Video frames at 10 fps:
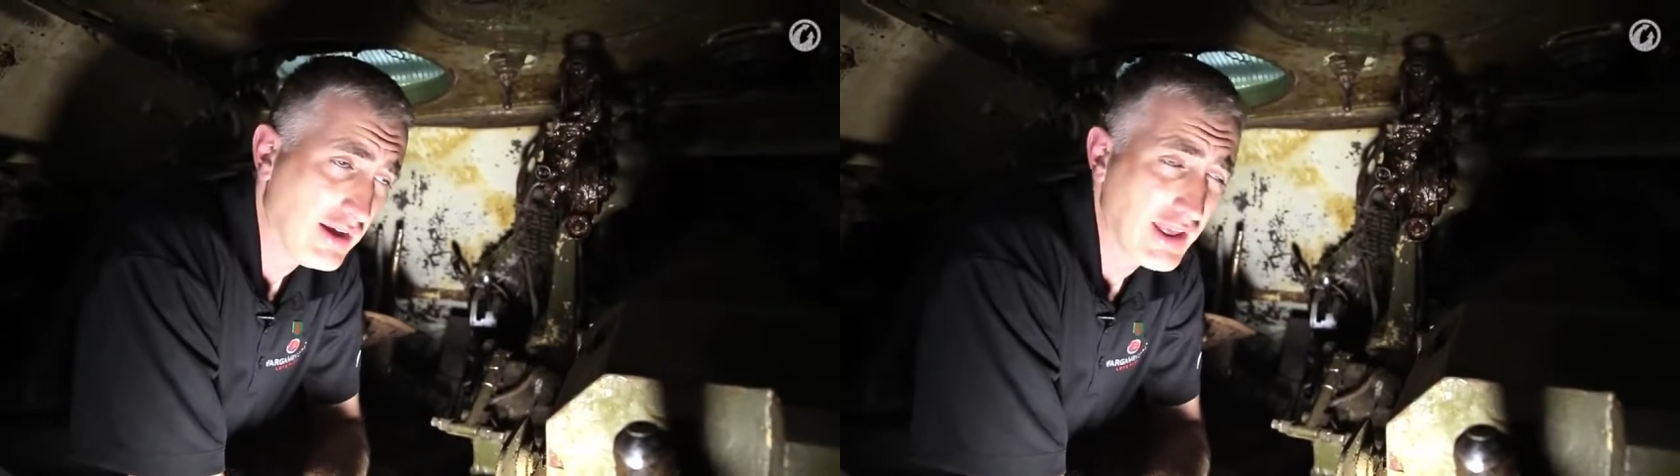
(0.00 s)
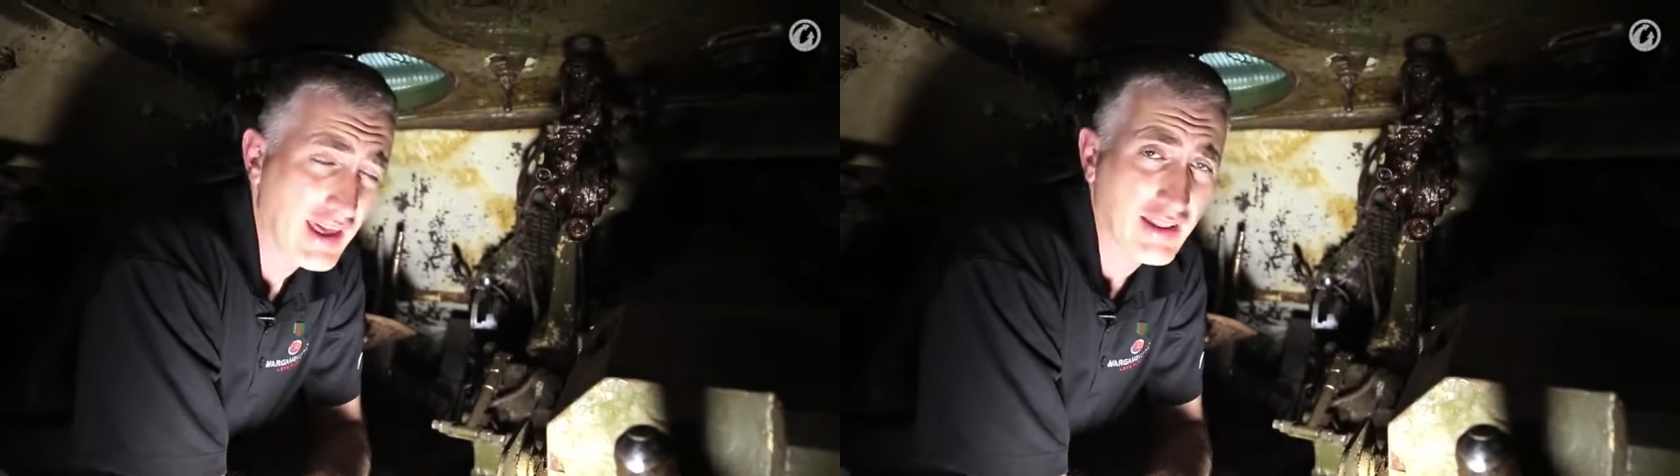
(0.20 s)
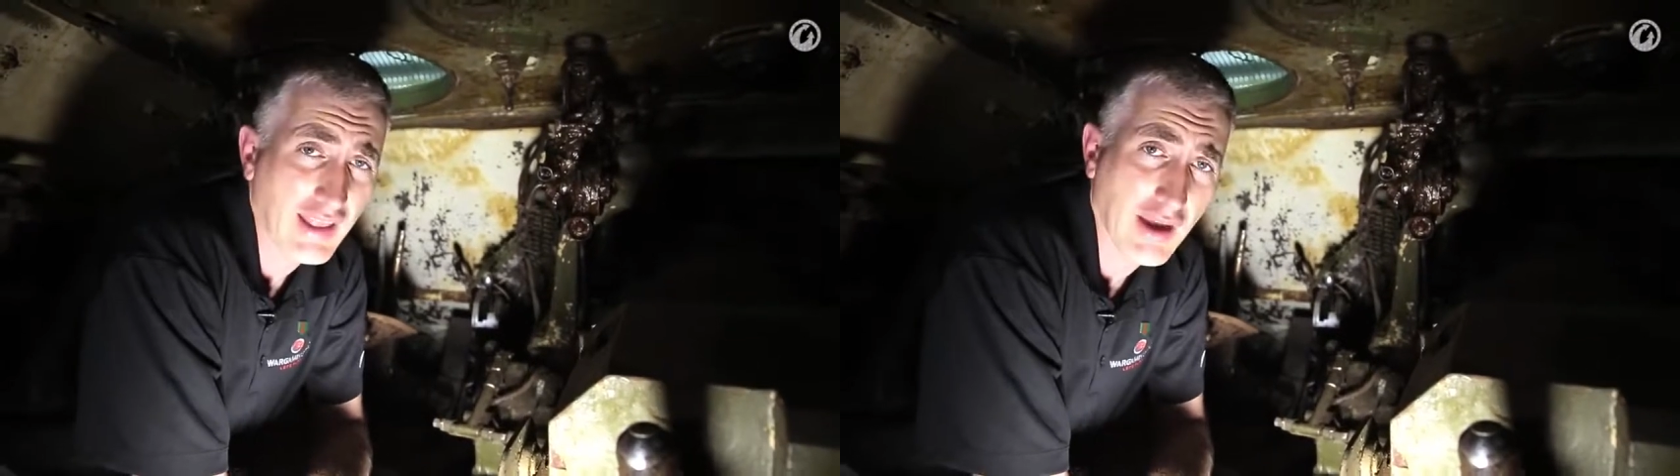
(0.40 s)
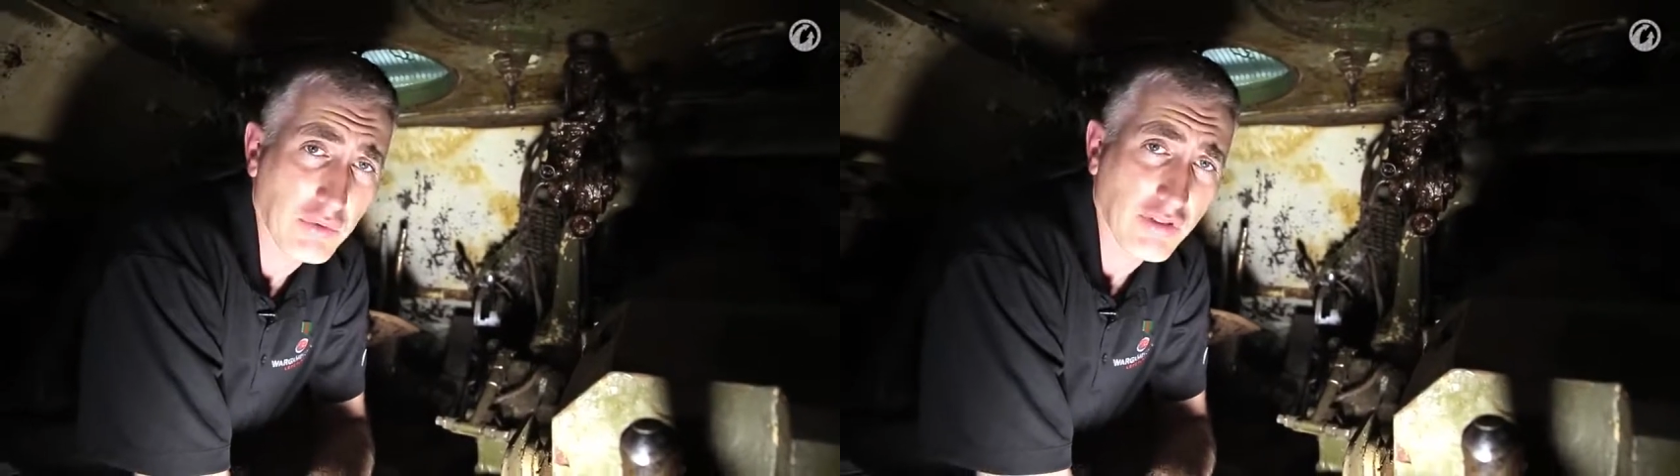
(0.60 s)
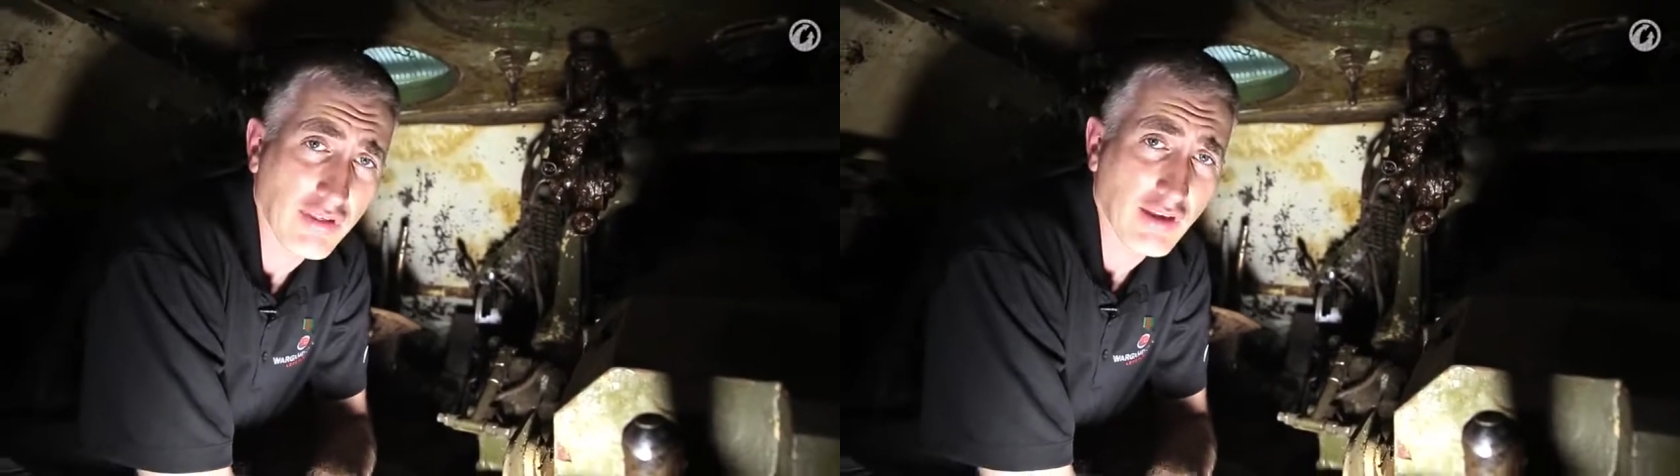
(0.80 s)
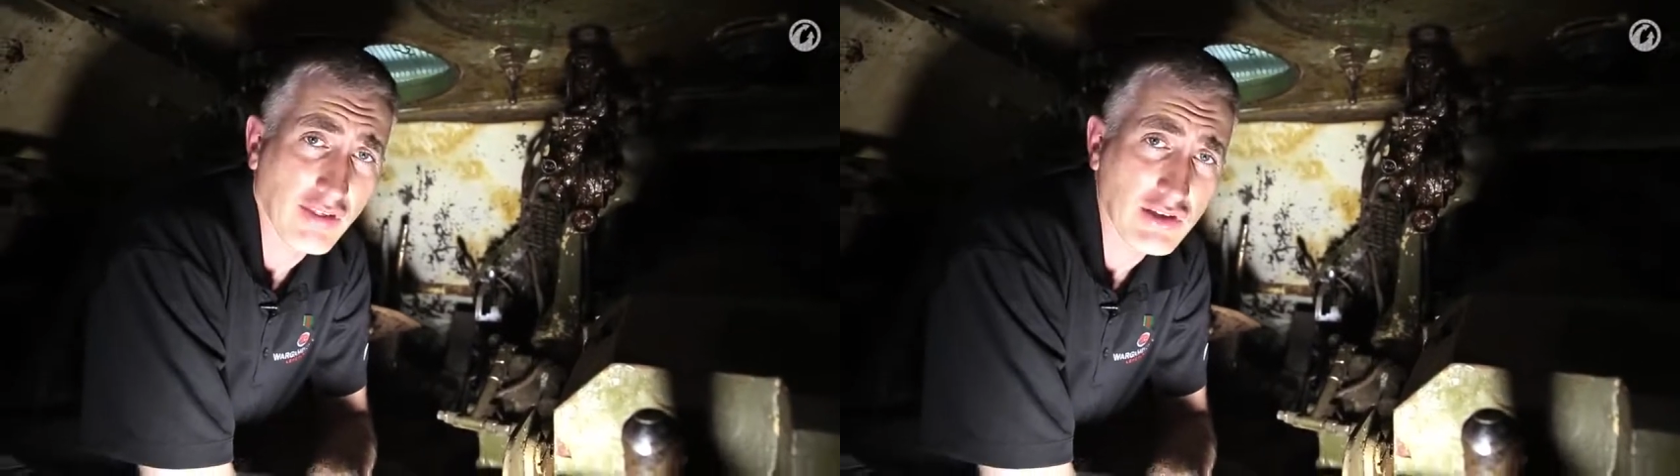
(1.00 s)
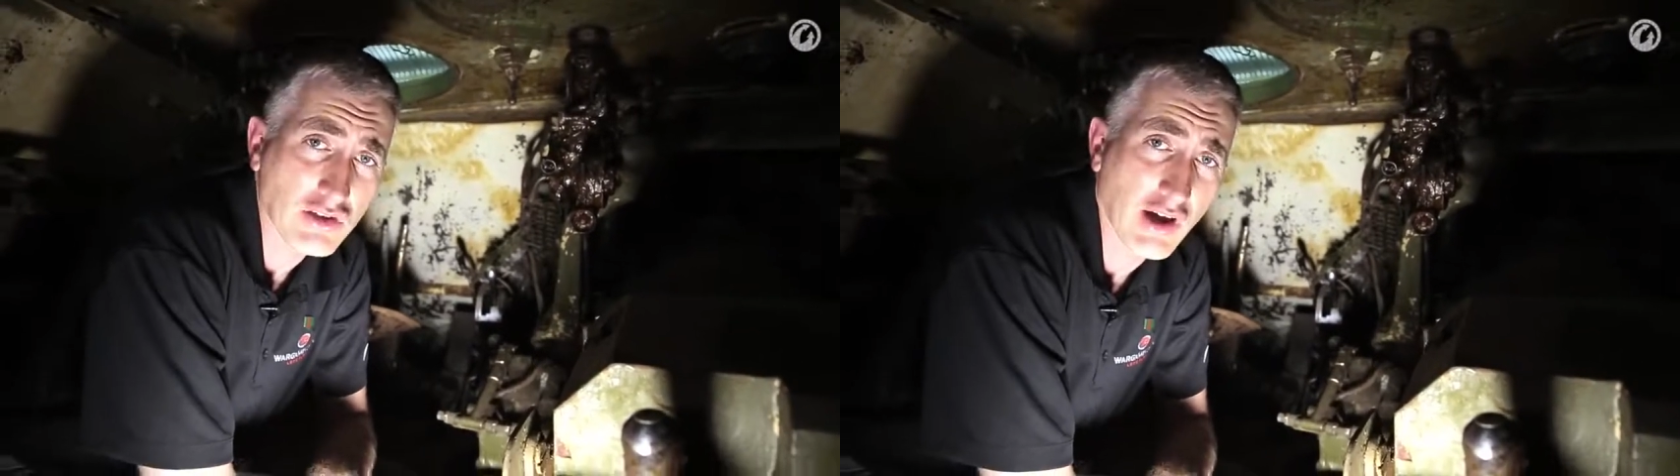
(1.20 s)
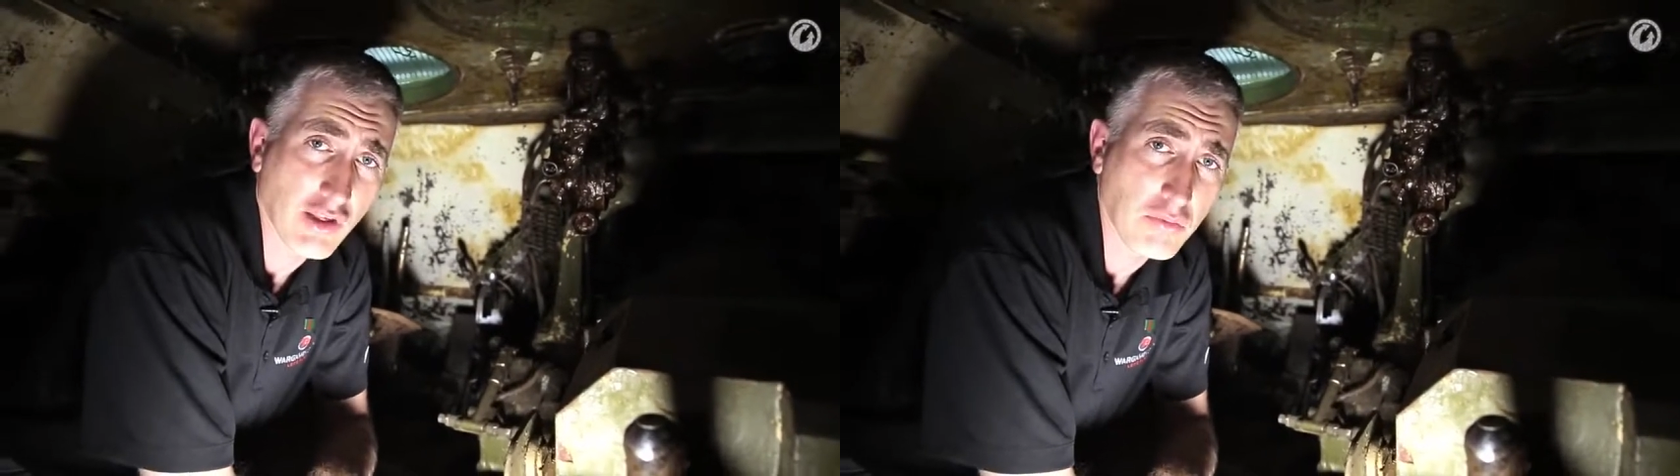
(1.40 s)
You hit a tank with a 6-inch
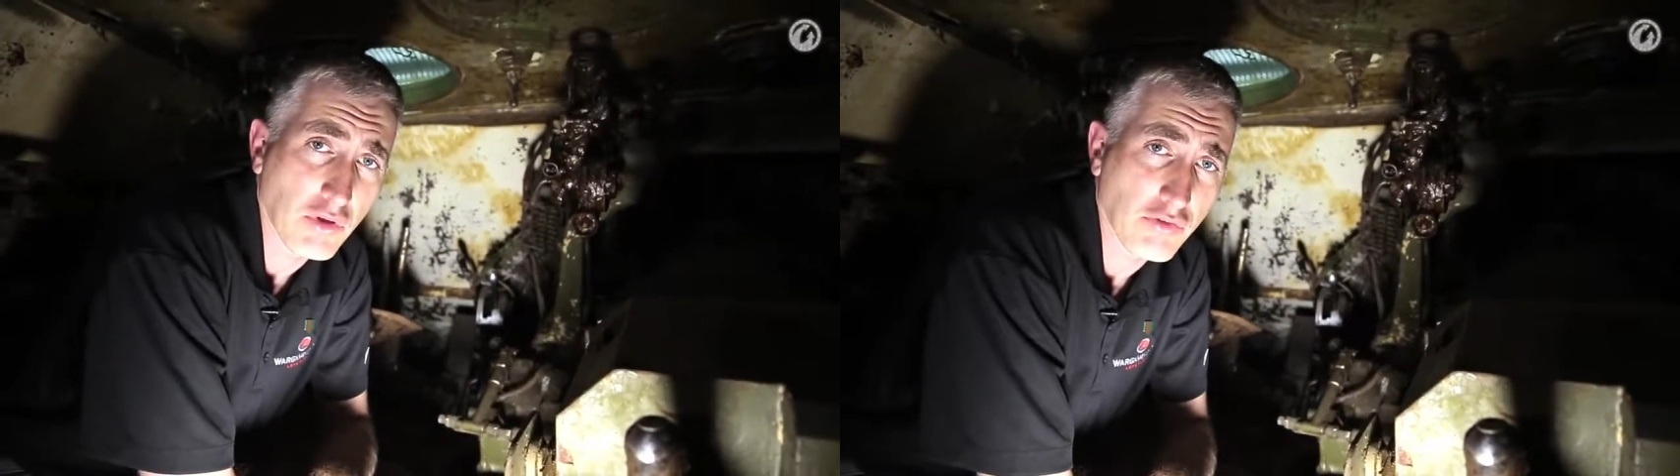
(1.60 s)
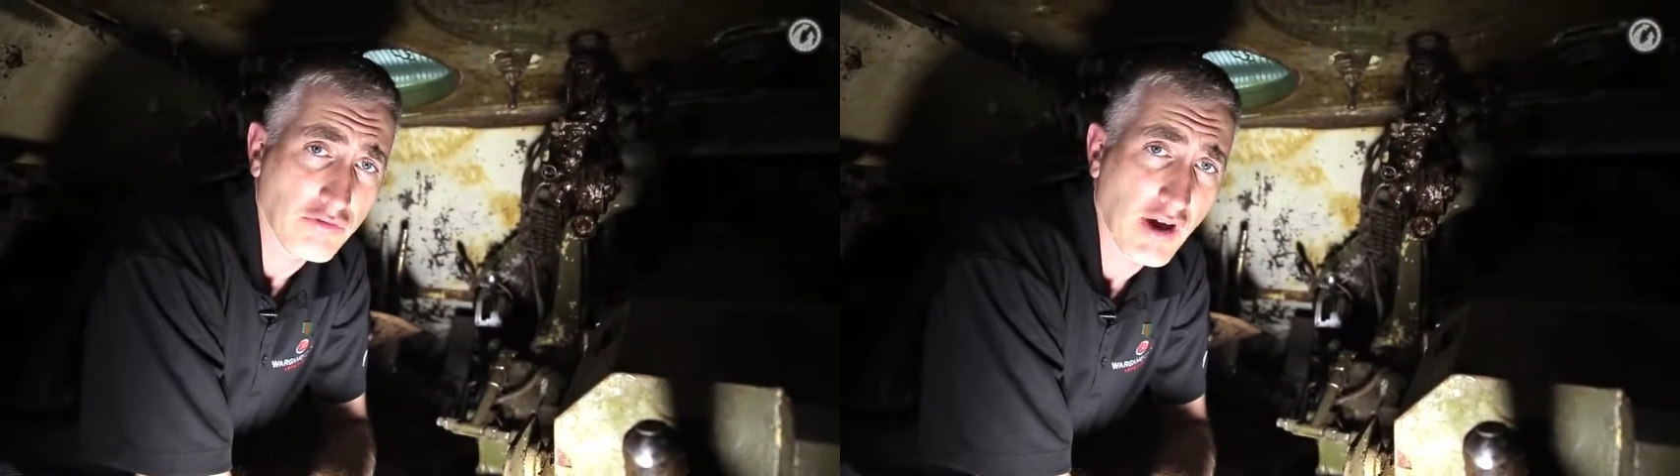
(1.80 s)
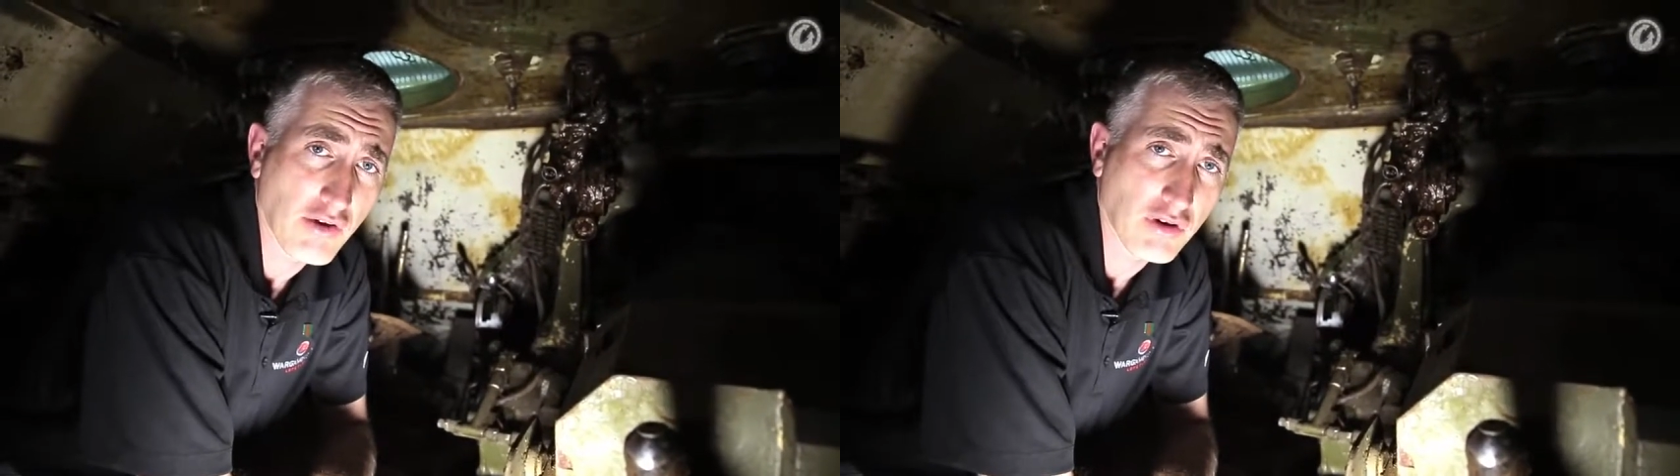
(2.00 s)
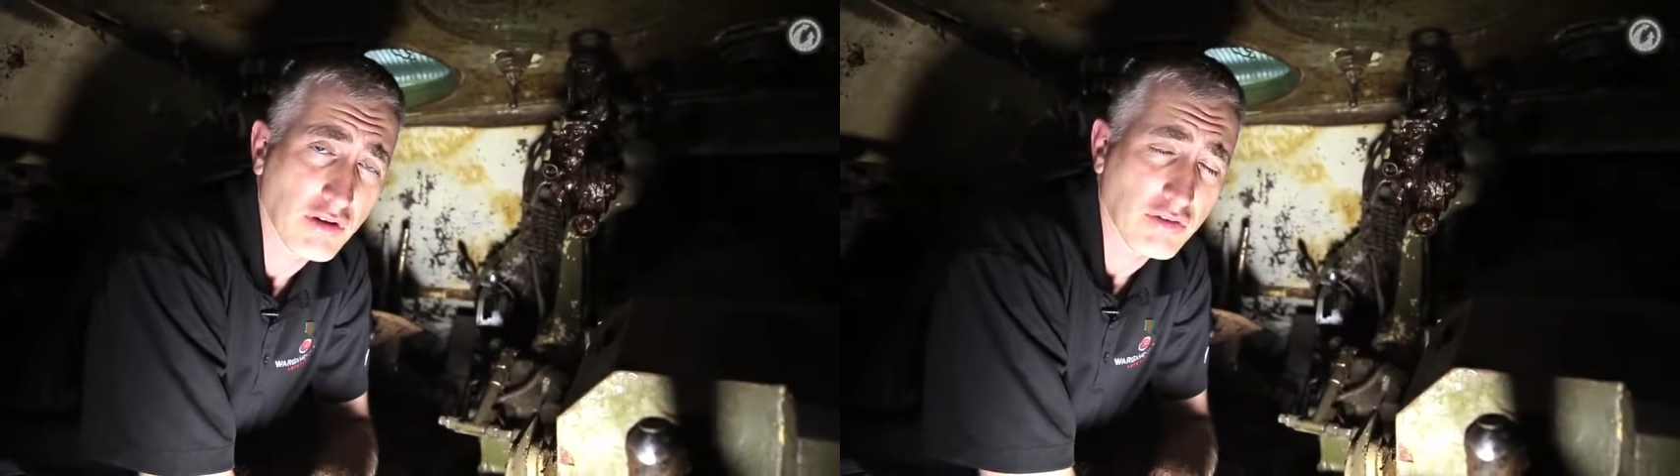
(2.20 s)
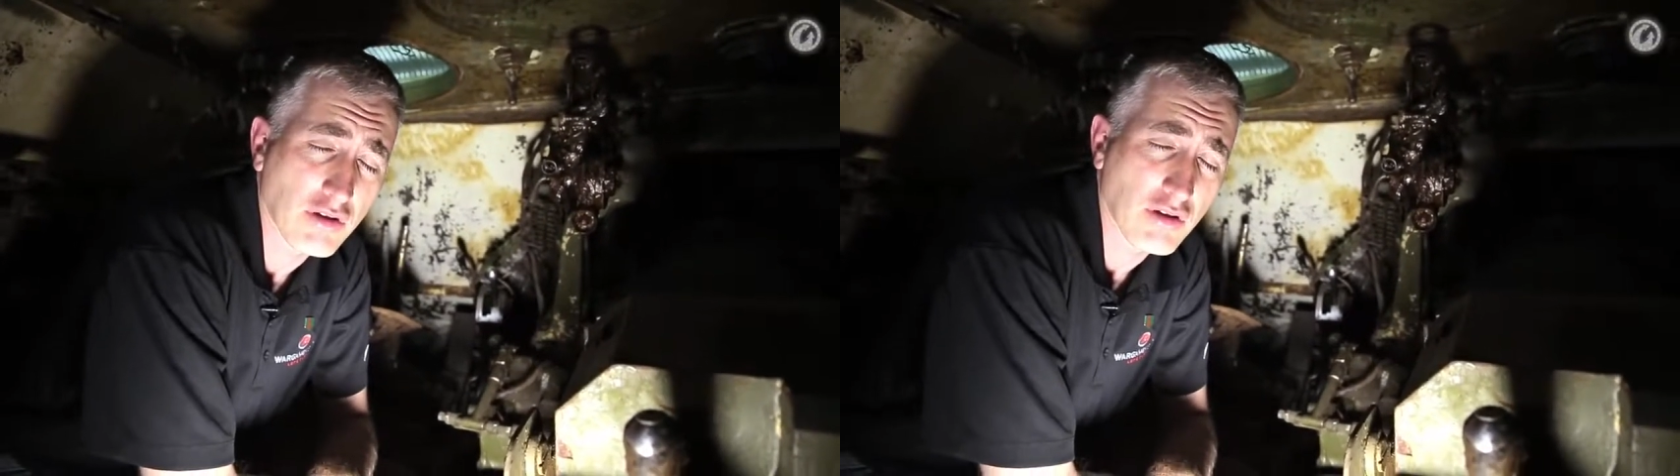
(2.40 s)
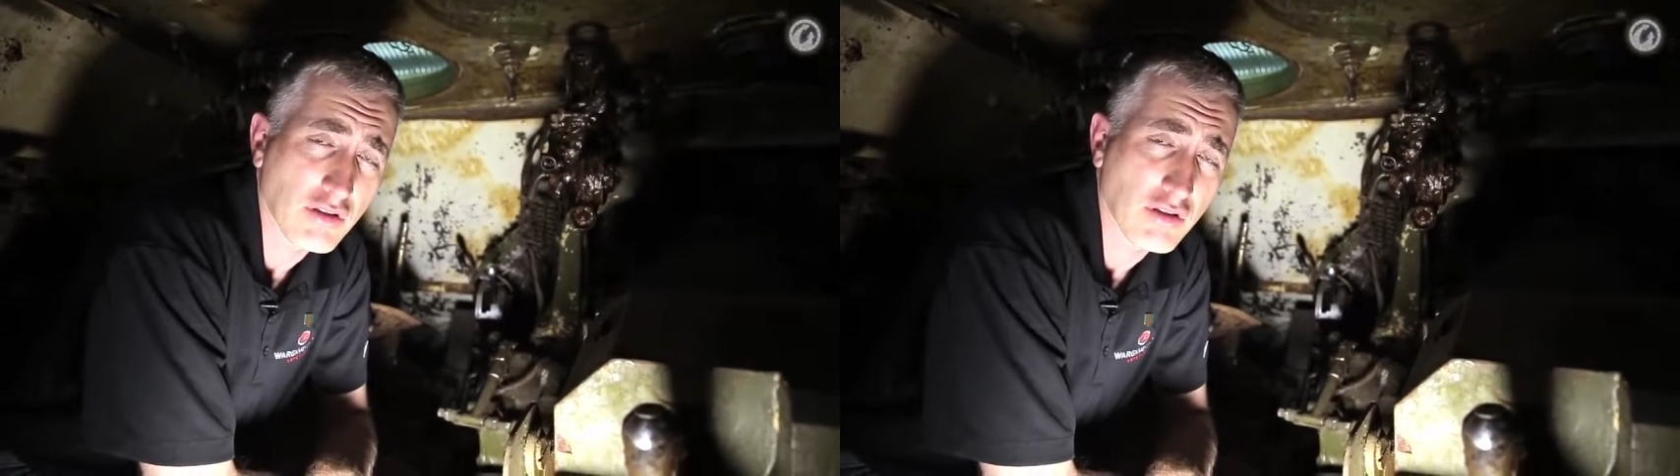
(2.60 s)
high explosive round and